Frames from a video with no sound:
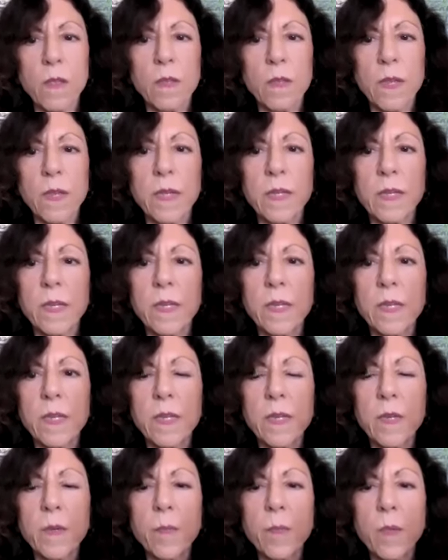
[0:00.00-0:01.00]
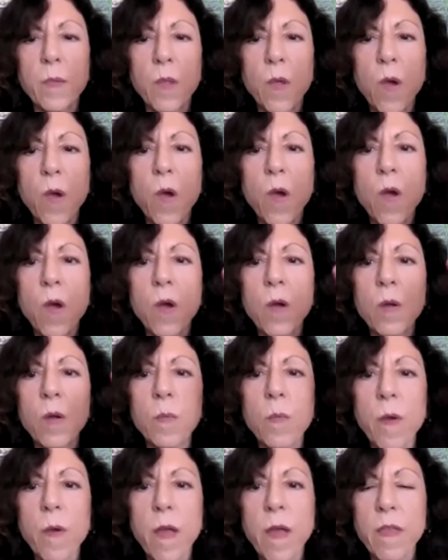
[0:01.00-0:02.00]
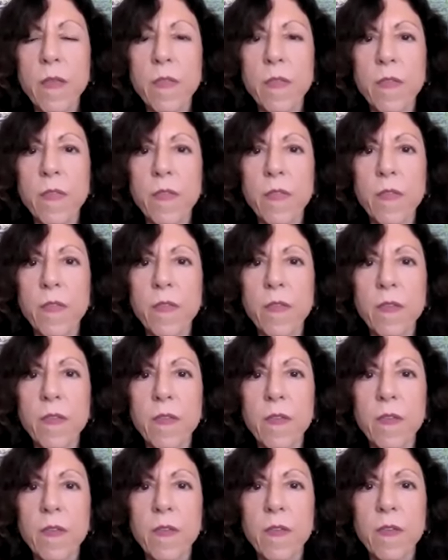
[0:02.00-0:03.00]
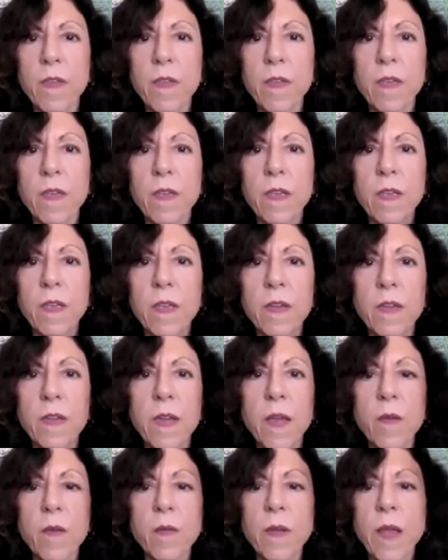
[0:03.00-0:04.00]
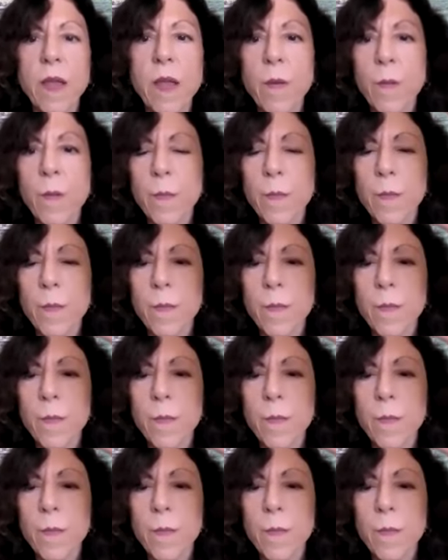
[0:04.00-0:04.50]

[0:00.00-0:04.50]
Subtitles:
Take a deep, long breath in and out now.